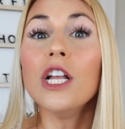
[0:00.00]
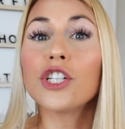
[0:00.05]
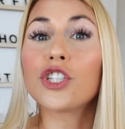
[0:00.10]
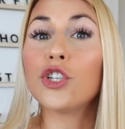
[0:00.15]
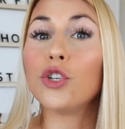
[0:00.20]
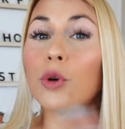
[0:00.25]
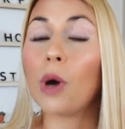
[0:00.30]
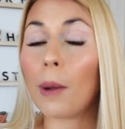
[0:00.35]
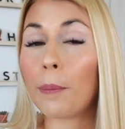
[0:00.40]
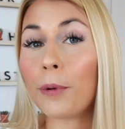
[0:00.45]

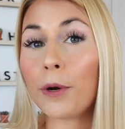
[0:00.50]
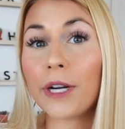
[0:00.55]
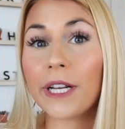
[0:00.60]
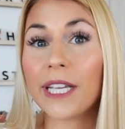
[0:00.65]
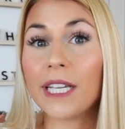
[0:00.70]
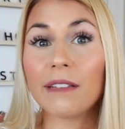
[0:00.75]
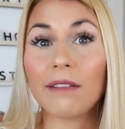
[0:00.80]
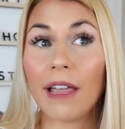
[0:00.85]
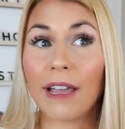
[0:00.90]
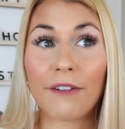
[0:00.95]
to a
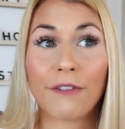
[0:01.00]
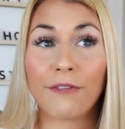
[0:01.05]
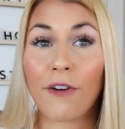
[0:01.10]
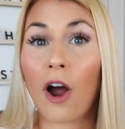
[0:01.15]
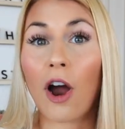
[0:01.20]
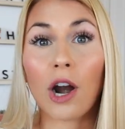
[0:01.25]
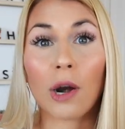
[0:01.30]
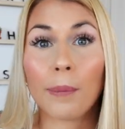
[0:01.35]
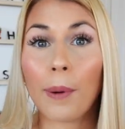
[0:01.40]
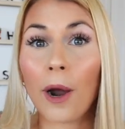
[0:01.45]
pretty like
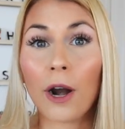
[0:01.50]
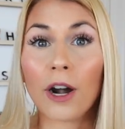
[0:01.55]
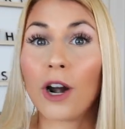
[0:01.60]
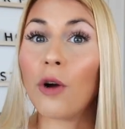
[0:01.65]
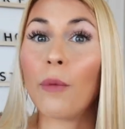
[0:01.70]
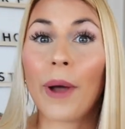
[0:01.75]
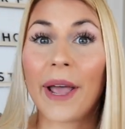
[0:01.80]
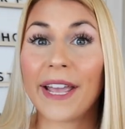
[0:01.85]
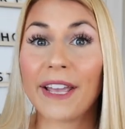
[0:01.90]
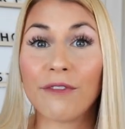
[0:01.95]
far part
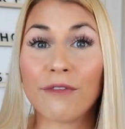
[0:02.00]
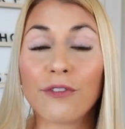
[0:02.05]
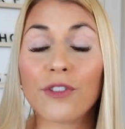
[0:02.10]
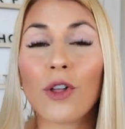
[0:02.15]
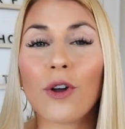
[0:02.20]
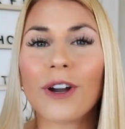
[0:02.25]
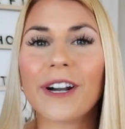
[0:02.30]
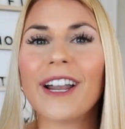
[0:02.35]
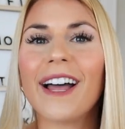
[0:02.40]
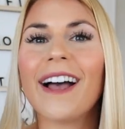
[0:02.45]
away in
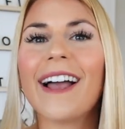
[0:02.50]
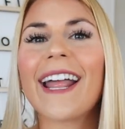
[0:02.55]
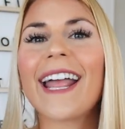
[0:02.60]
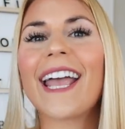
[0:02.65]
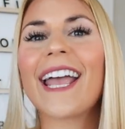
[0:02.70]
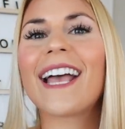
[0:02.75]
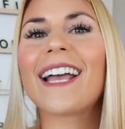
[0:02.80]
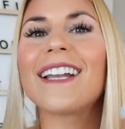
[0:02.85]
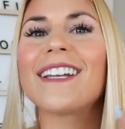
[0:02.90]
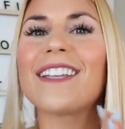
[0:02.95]
Florida,
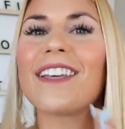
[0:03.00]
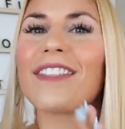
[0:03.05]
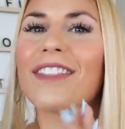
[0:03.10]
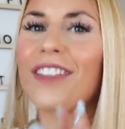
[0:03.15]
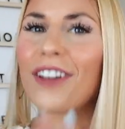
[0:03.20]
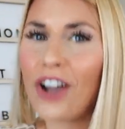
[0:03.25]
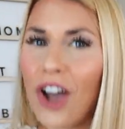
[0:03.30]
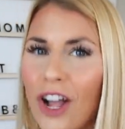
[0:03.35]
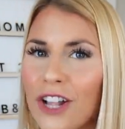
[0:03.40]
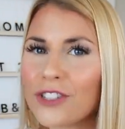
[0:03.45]

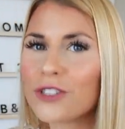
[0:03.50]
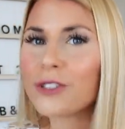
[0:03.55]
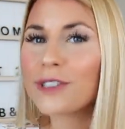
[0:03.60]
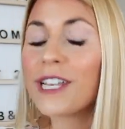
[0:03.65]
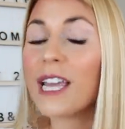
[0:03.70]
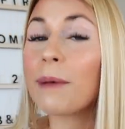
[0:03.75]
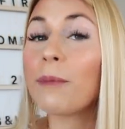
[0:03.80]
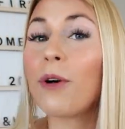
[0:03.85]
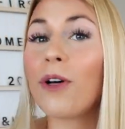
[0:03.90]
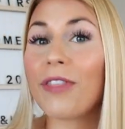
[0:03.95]
and the console
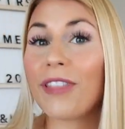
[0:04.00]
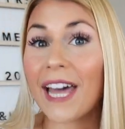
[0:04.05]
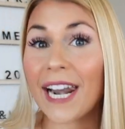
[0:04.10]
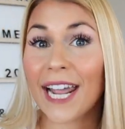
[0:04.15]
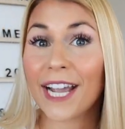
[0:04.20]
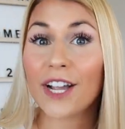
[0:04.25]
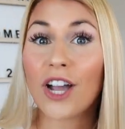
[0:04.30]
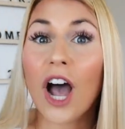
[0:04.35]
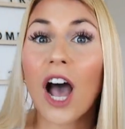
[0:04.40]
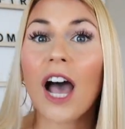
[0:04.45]
table that
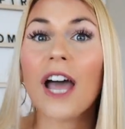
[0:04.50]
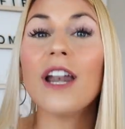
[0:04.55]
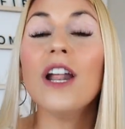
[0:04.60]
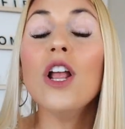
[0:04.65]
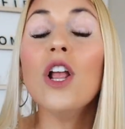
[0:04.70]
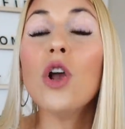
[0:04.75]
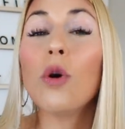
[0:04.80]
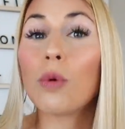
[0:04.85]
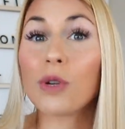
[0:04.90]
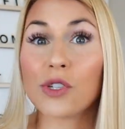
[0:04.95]
I got
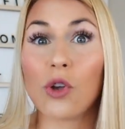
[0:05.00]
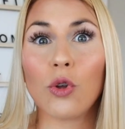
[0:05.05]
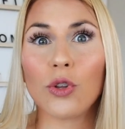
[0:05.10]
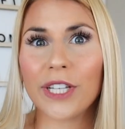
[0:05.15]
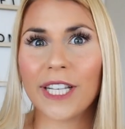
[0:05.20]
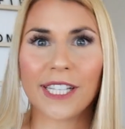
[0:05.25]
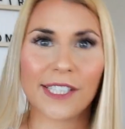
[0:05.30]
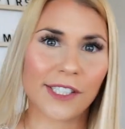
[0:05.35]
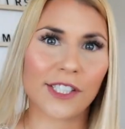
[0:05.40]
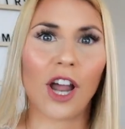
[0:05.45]
was
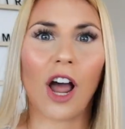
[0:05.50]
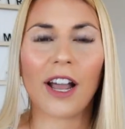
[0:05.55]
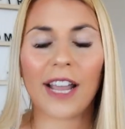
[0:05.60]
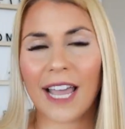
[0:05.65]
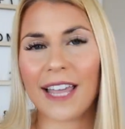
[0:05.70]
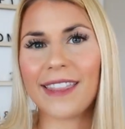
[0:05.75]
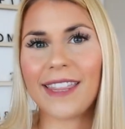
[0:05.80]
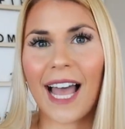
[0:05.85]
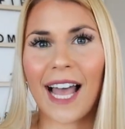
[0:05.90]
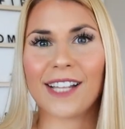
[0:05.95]
only in stock
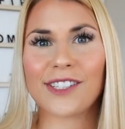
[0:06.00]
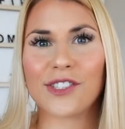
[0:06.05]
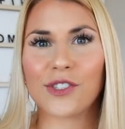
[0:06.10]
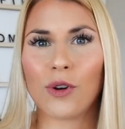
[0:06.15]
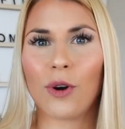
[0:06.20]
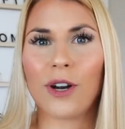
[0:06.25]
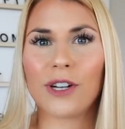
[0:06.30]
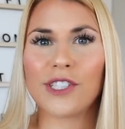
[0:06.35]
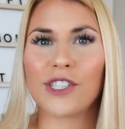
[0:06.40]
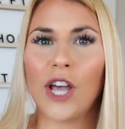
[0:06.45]
at that
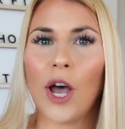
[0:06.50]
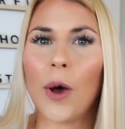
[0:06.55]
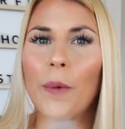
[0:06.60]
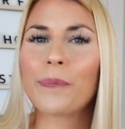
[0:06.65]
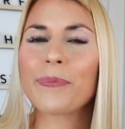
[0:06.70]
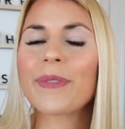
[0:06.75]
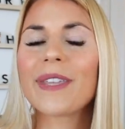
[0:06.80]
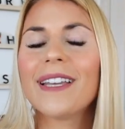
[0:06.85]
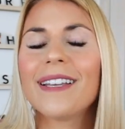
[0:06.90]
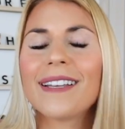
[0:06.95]
store,
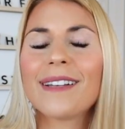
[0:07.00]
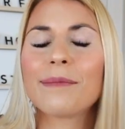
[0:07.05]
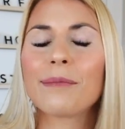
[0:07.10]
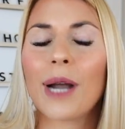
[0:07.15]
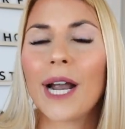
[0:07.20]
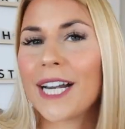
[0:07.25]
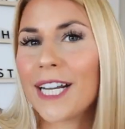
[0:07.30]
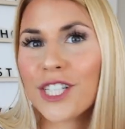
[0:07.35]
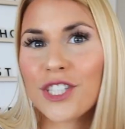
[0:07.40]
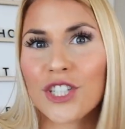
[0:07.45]
so
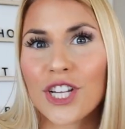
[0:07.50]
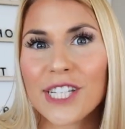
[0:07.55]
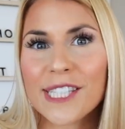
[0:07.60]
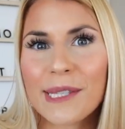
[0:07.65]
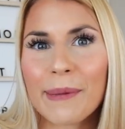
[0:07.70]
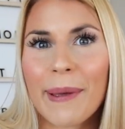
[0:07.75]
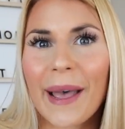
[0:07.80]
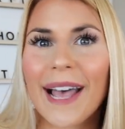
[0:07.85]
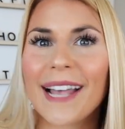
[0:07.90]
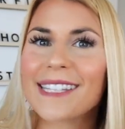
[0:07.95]
Brian is
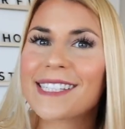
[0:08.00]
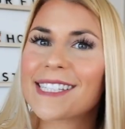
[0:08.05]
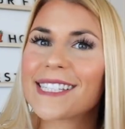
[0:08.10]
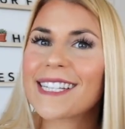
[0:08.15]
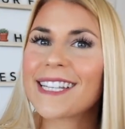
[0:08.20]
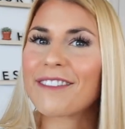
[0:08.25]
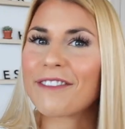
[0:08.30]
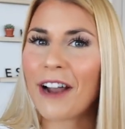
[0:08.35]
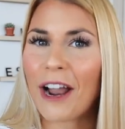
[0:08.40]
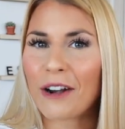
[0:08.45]
just the
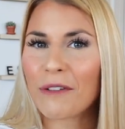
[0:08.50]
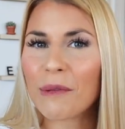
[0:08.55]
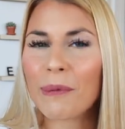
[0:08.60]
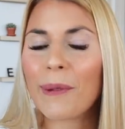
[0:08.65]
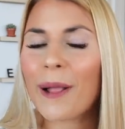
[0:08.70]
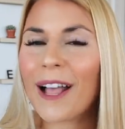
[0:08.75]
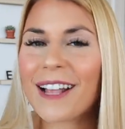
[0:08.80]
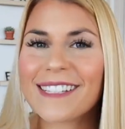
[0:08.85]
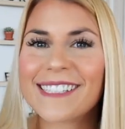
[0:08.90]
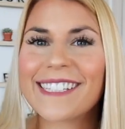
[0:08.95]
best. Round of
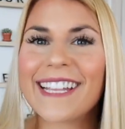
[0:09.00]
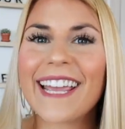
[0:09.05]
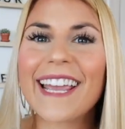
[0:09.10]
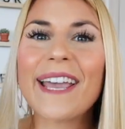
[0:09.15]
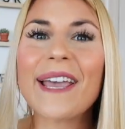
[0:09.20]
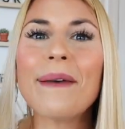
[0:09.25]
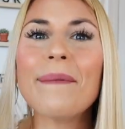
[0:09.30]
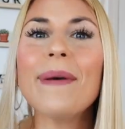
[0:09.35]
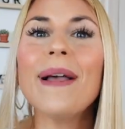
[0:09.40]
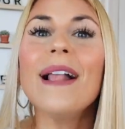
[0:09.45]
applause to
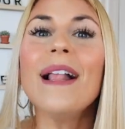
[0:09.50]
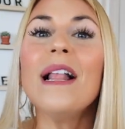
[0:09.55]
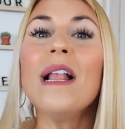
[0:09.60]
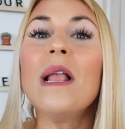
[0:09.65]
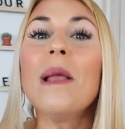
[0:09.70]
him.